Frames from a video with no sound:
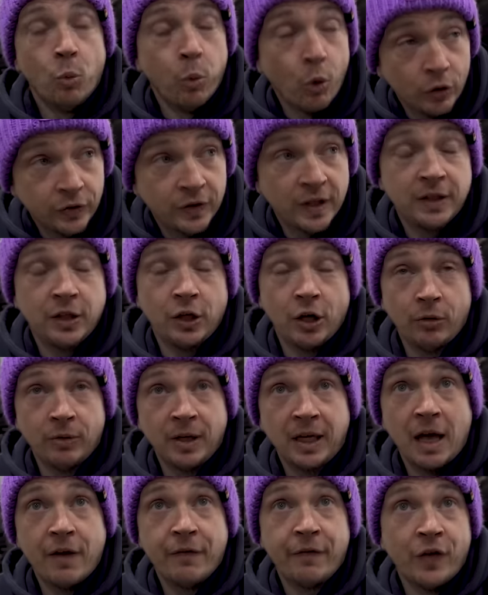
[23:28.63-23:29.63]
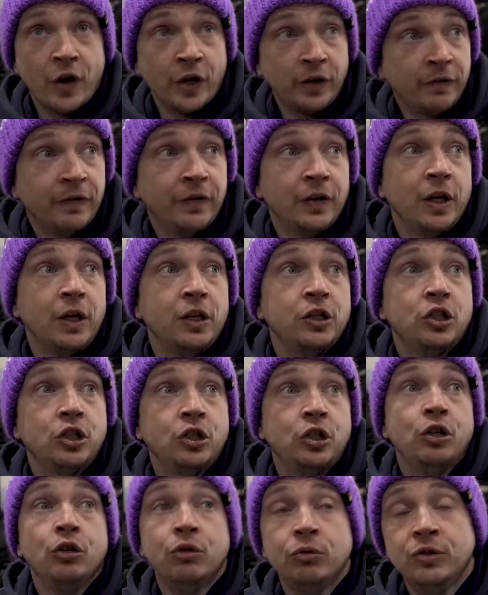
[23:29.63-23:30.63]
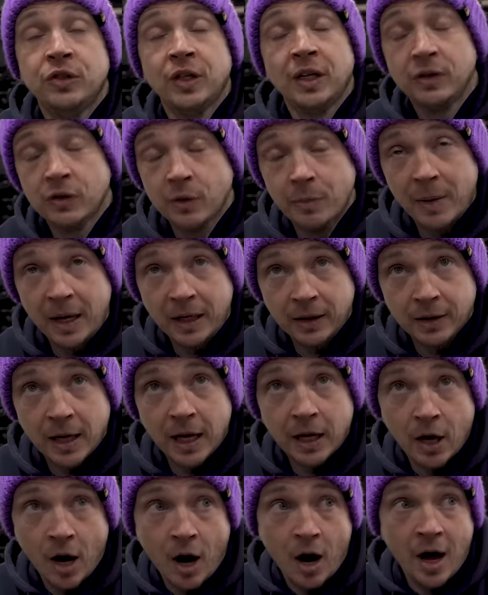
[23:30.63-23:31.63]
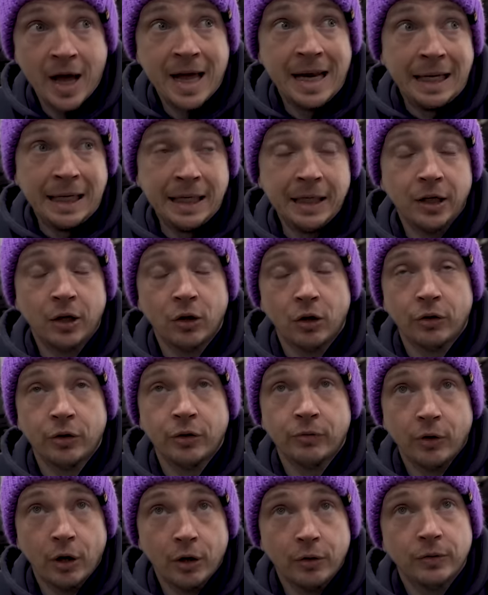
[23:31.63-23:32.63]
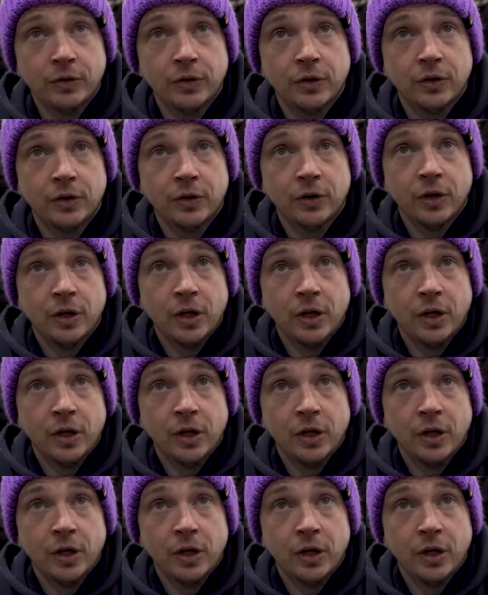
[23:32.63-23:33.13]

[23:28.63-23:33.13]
what did the owner get fined for choosing to make their car illegal on the roads